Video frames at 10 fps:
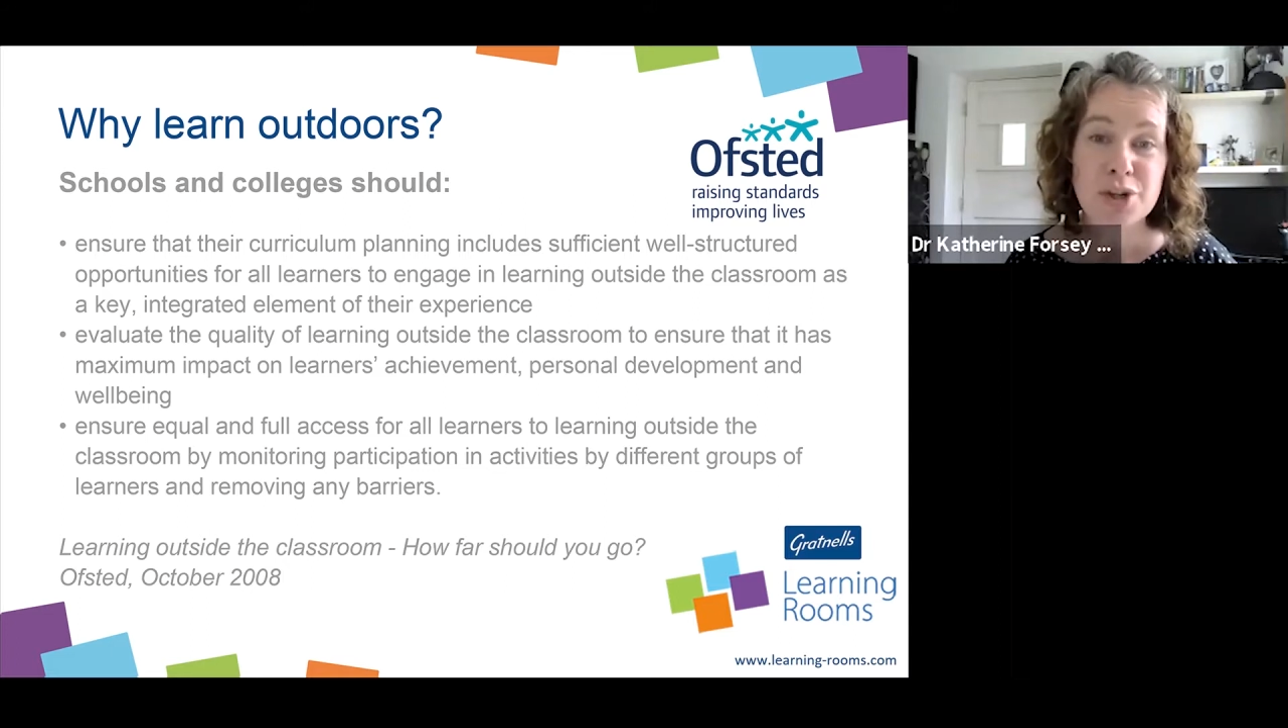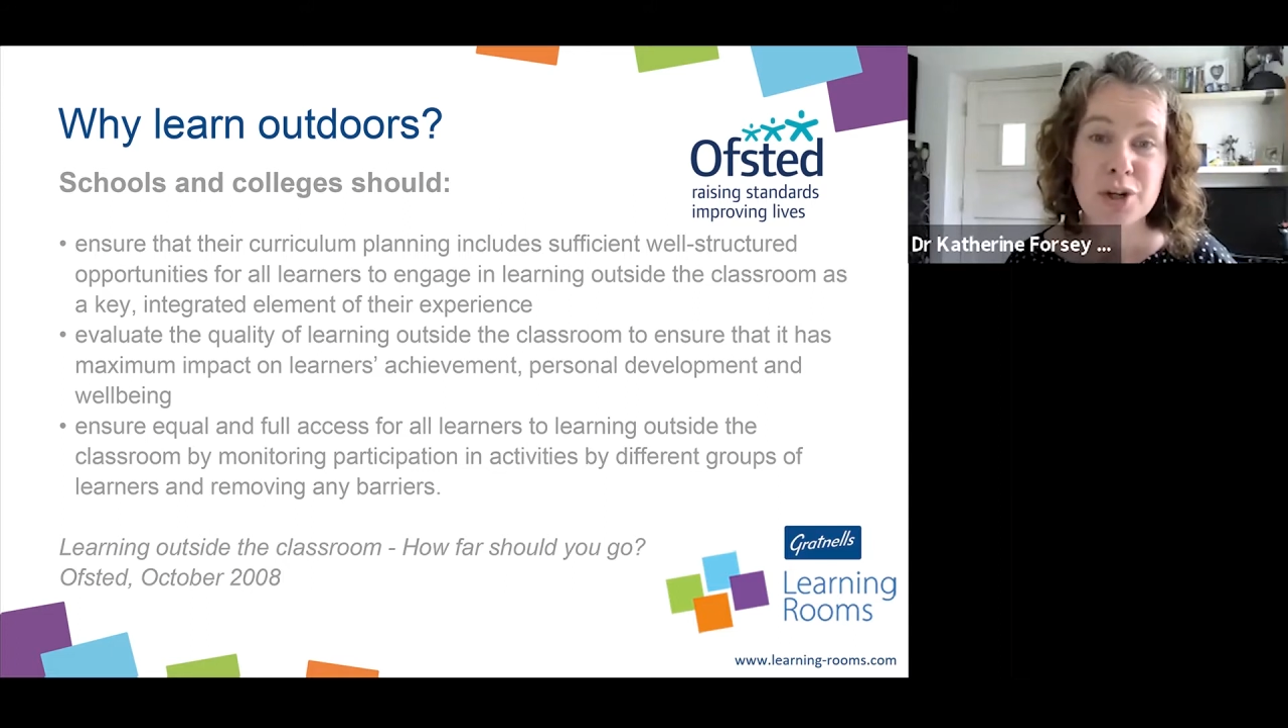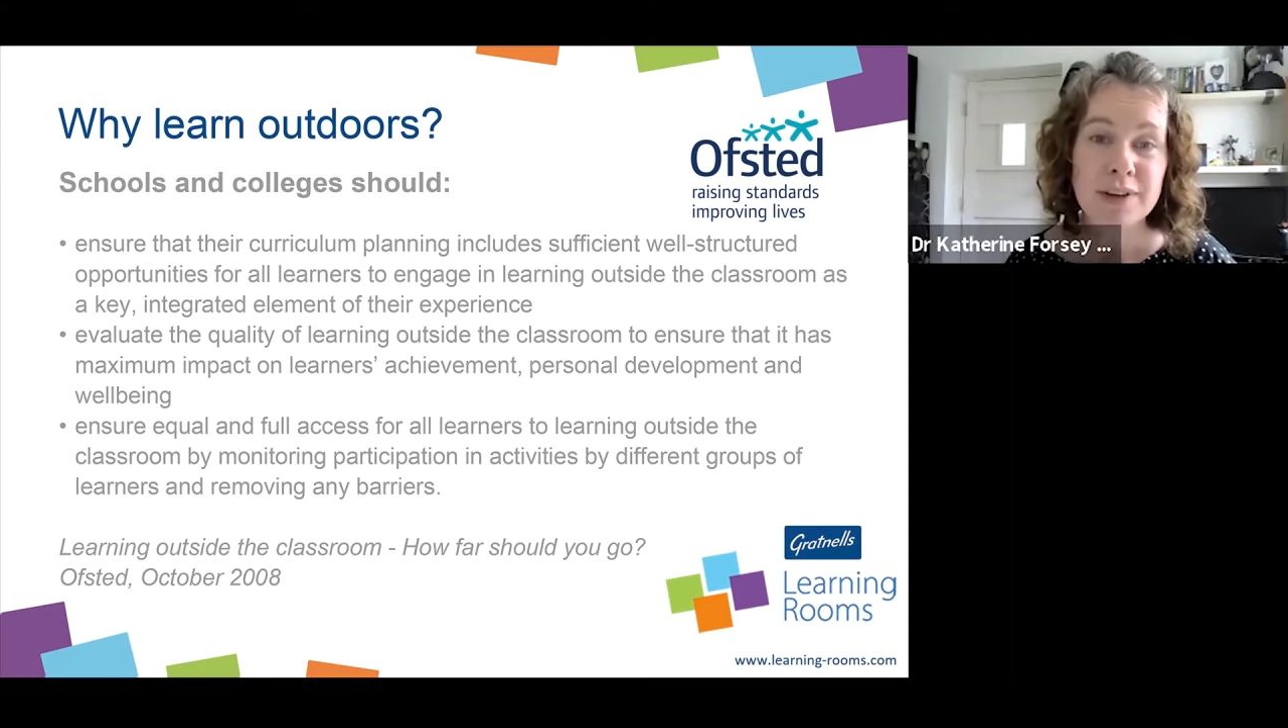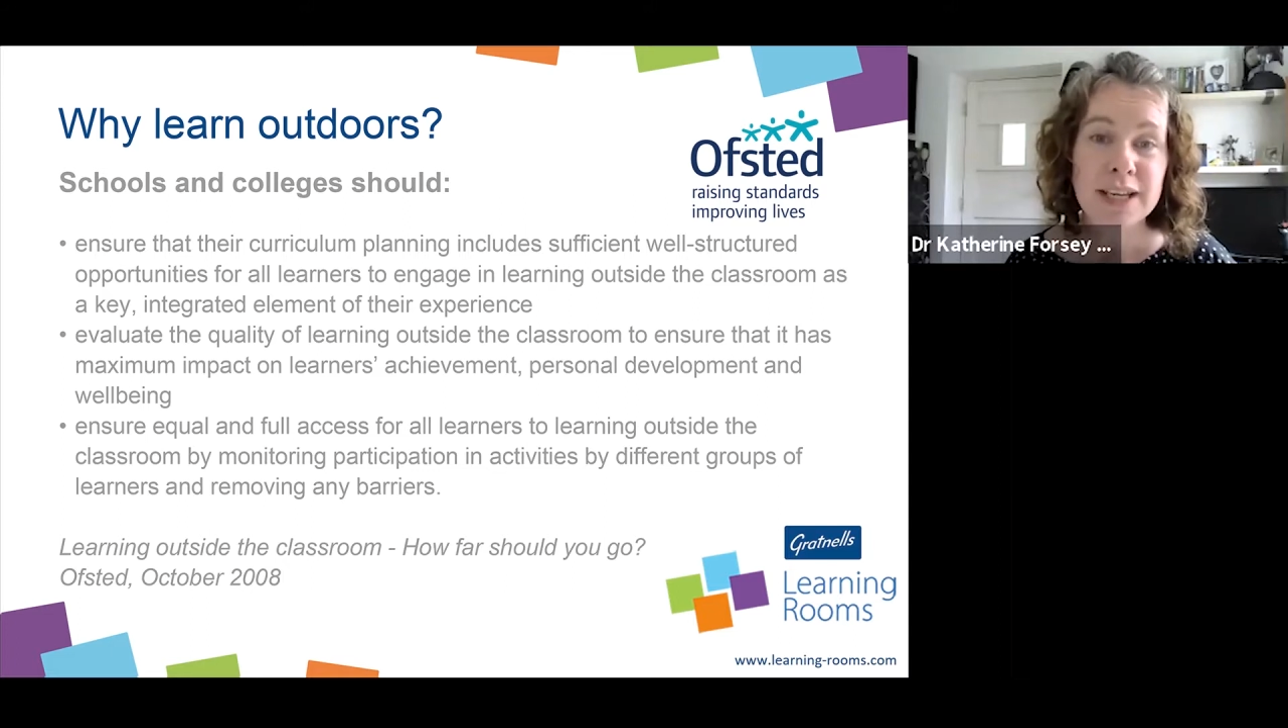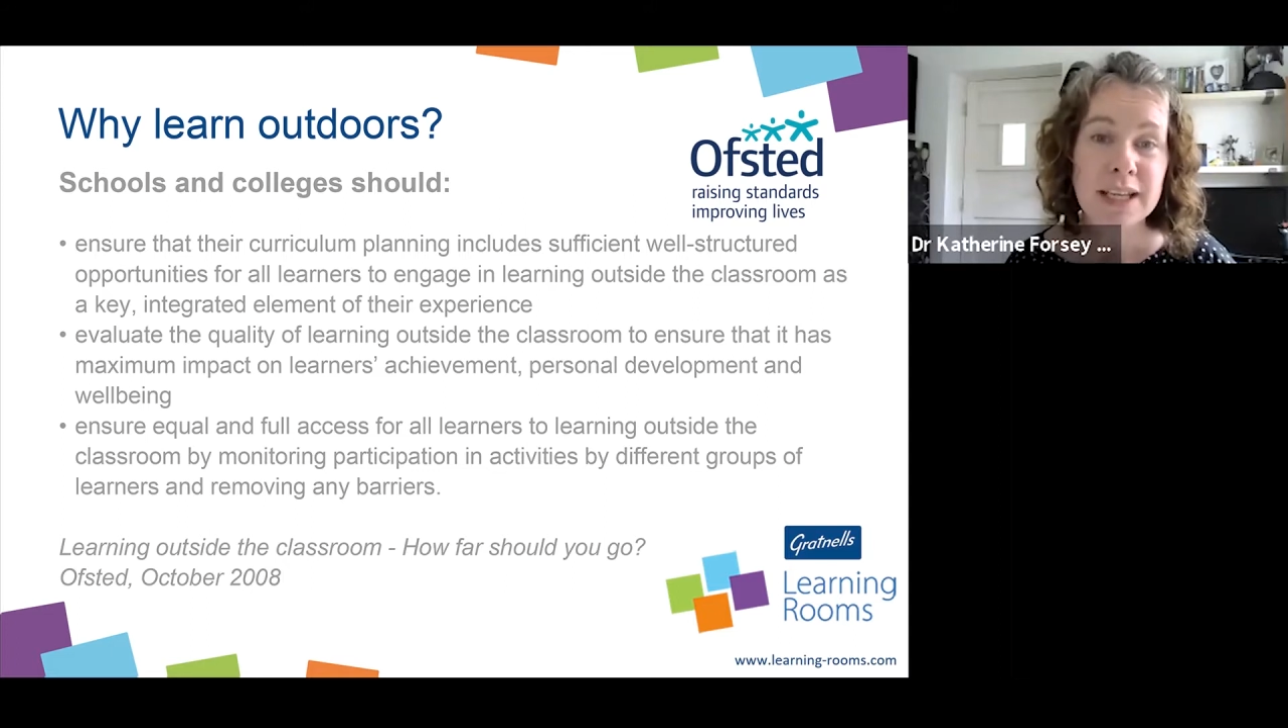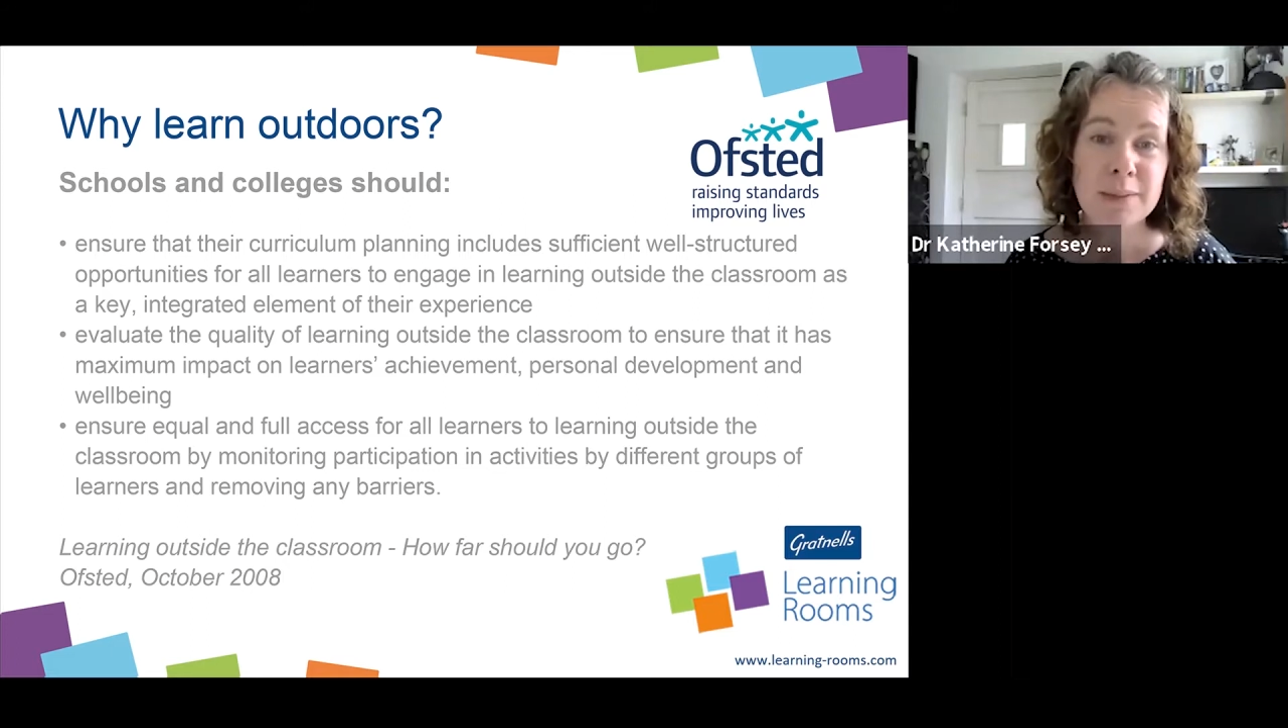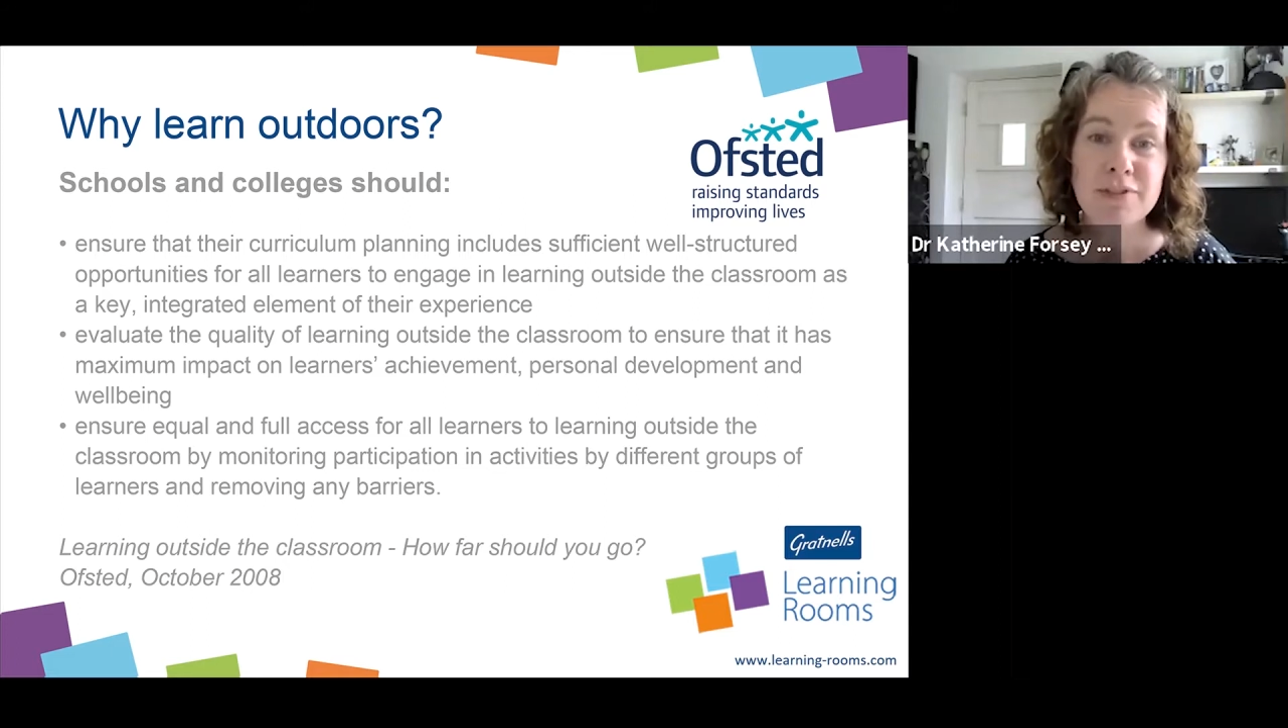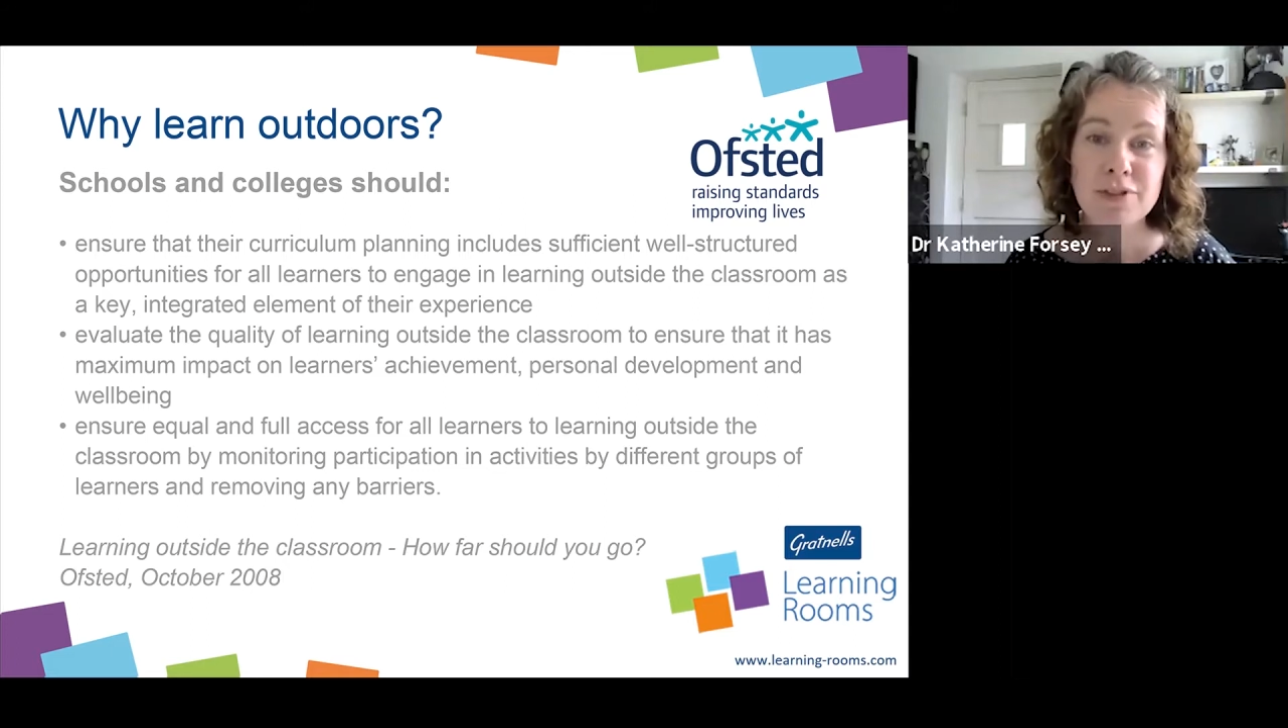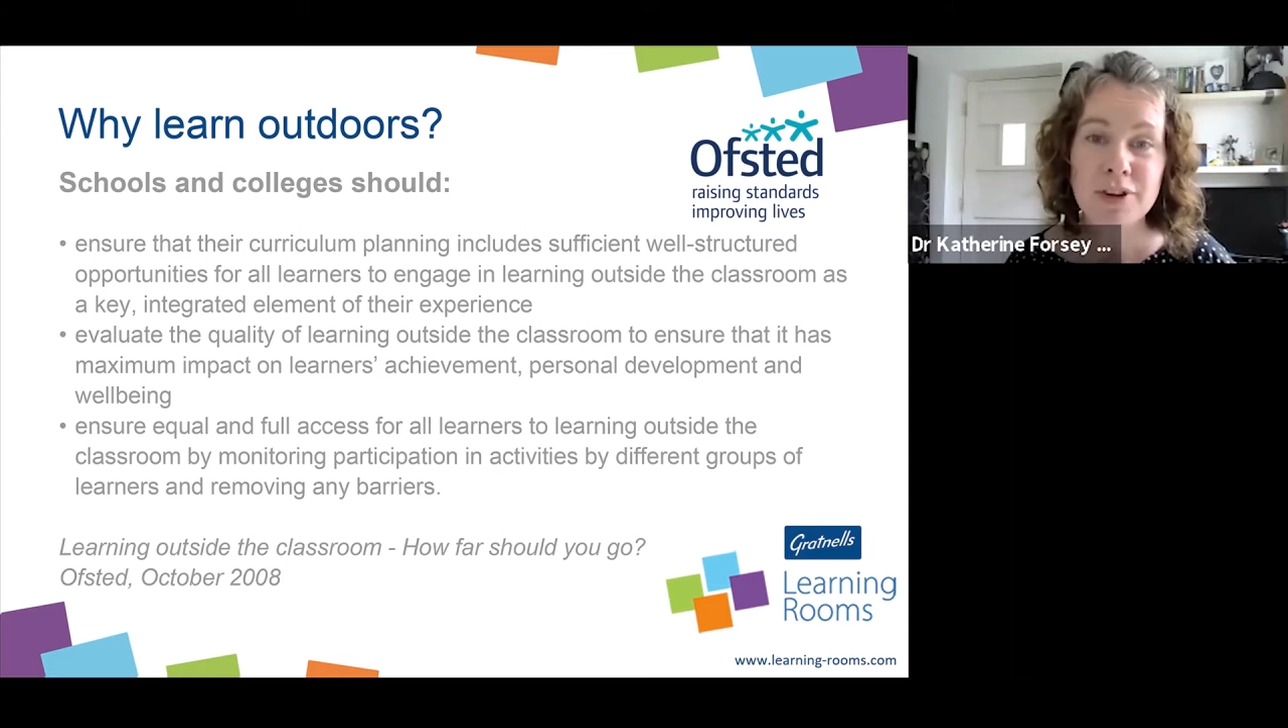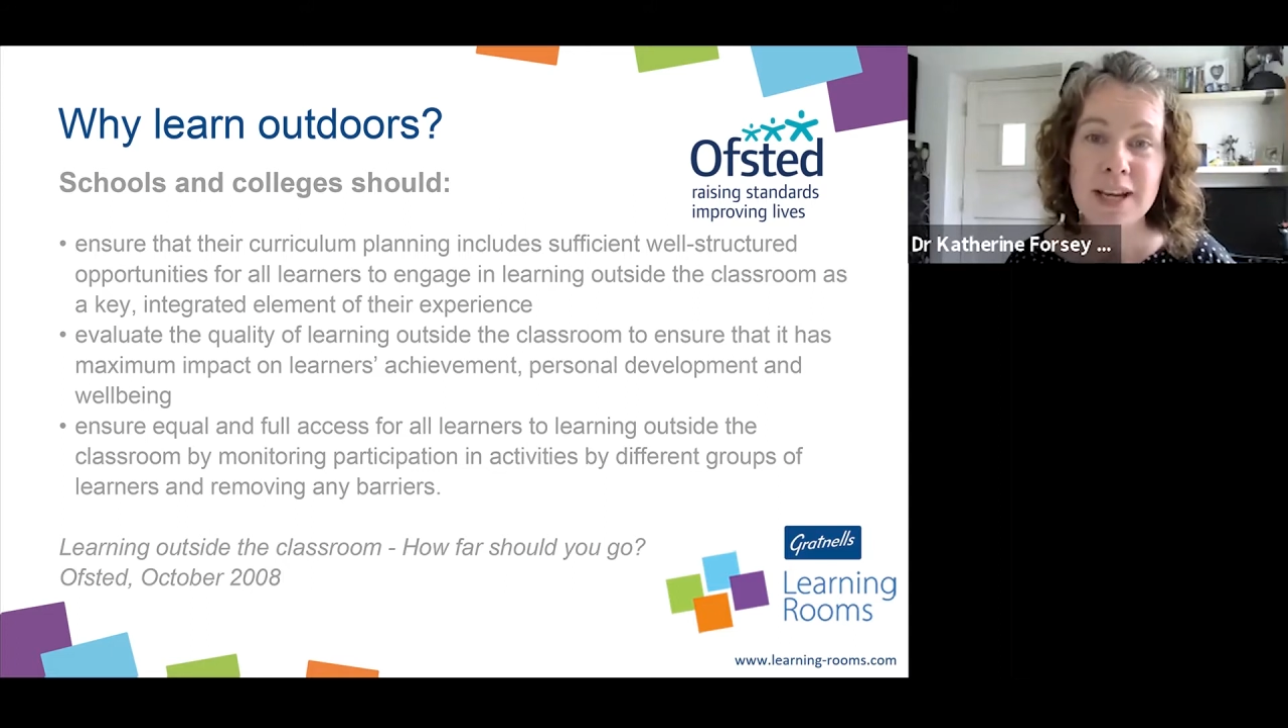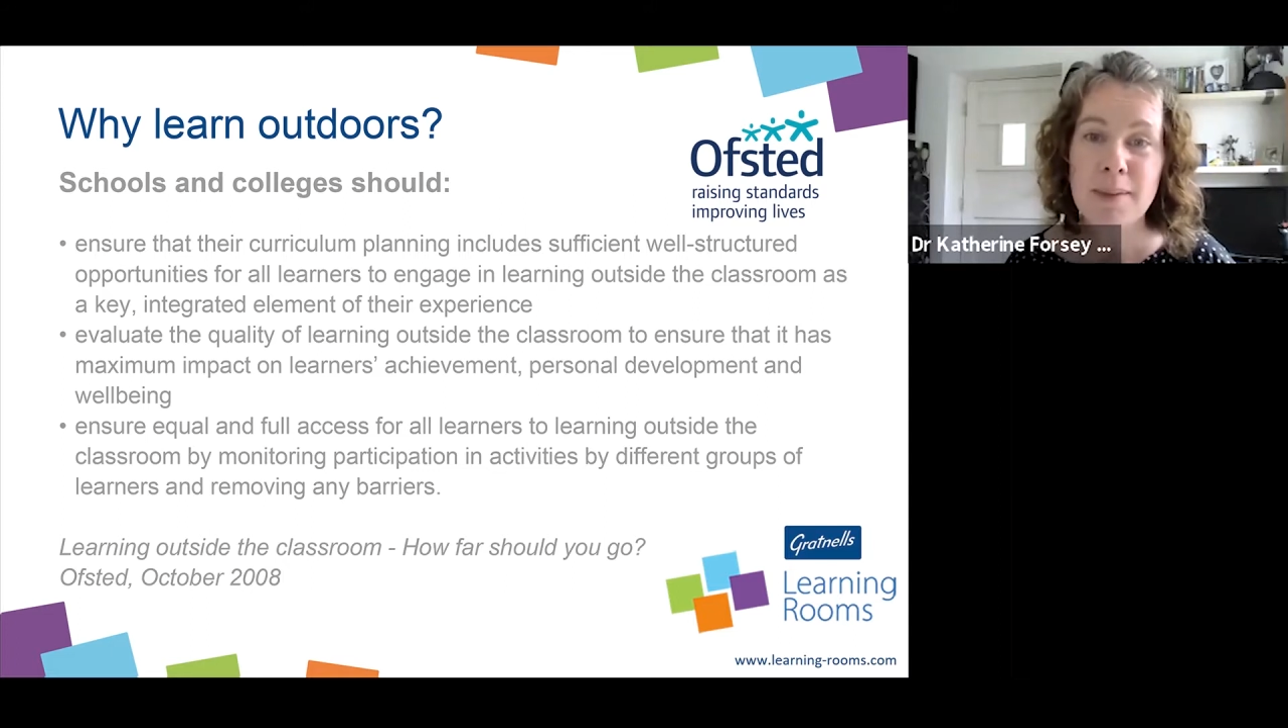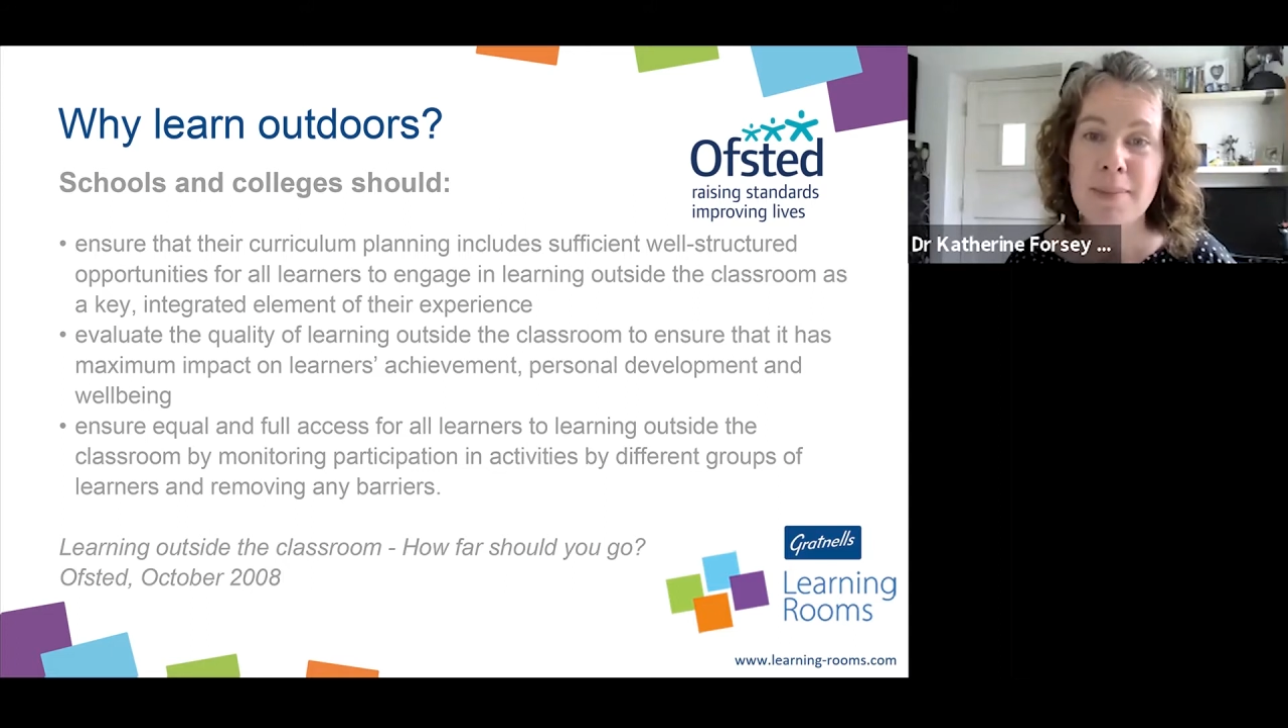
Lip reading: Curriculum of Study